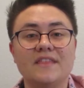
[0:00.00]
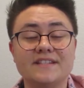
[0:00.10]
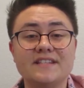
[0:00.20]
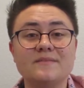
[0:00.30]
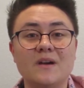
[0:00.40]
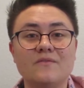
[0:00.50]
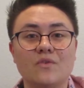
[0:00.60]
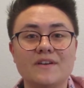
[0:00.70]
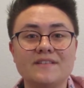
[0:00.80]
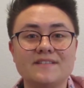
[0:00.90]
This is my
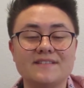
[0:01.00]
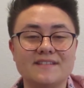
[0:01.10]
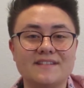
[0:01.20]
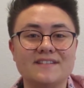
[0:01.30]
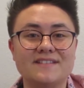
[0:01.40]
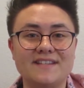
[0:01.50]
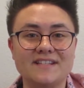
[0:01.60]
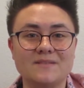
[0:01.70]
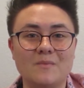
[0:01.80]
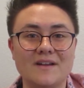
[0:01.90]
voice
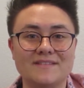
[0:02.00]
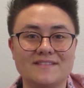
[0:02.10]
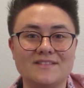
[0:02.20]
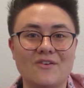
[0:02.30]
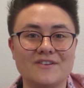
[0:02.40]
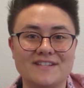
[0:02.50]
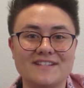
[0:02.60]
6 months on